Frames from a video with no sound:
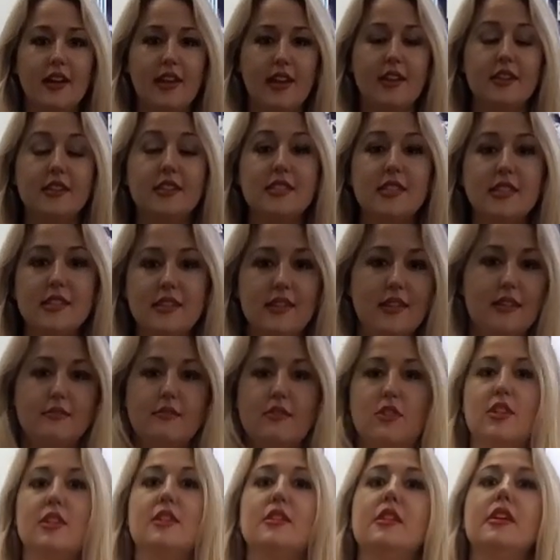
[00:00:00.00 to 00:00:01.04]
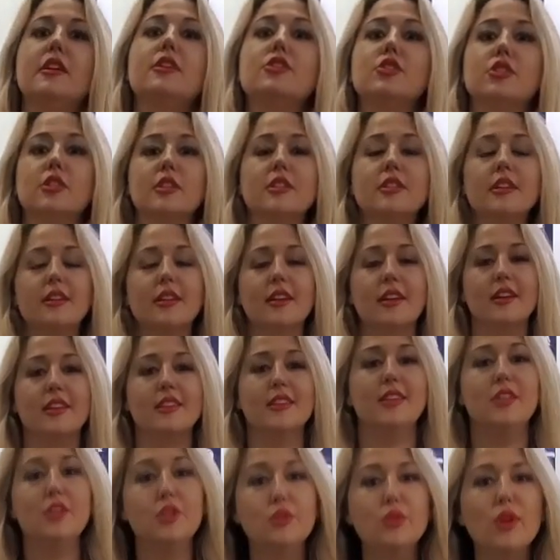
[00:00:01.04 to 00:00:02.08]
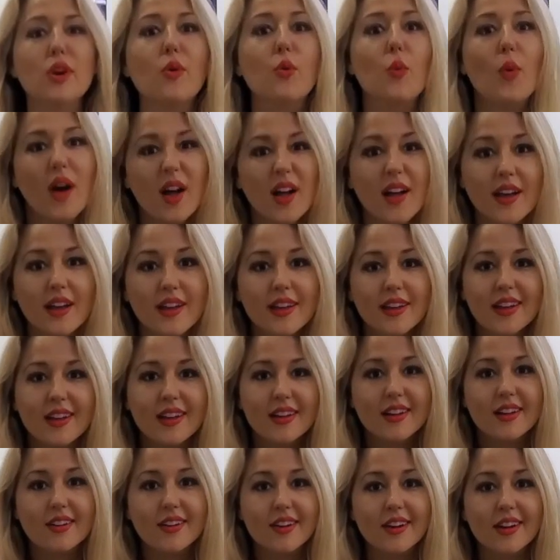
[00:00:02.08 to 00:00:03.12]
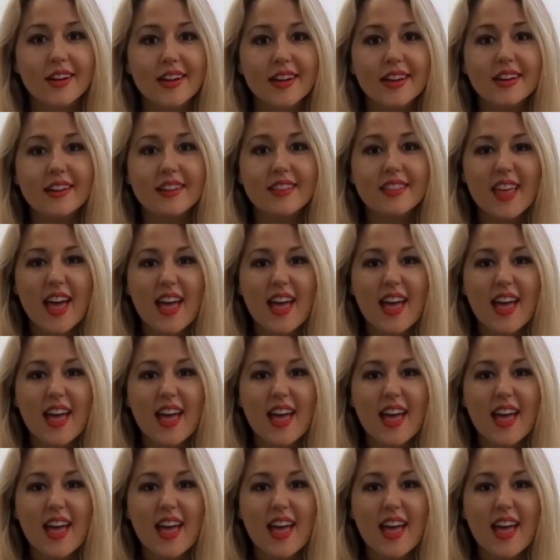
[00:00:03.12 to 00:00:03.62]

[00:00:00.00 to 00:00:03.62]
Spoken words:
and condition, and I think you know why, all right?